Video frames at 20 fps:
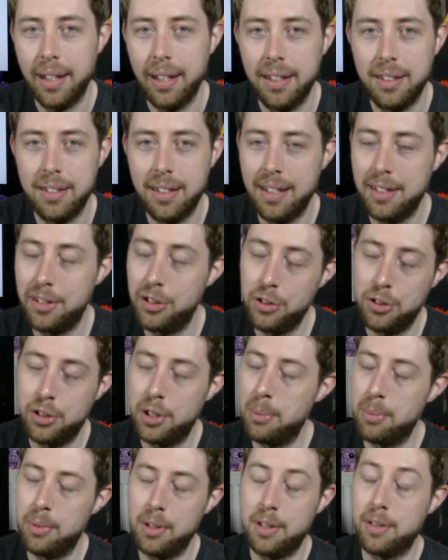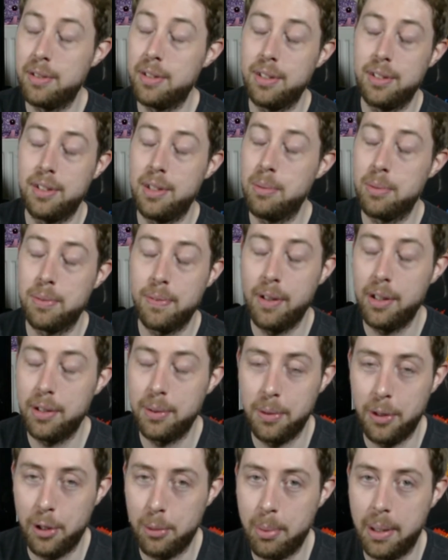It just seems far
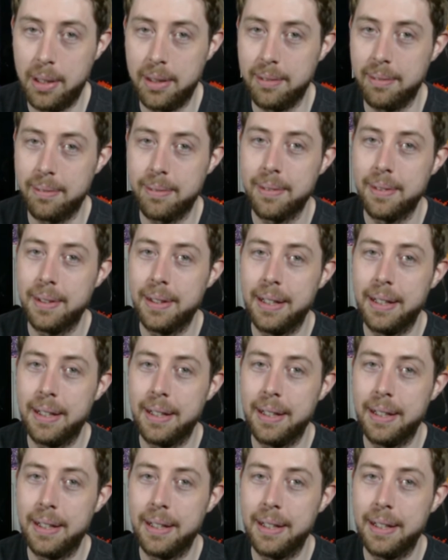too expensive,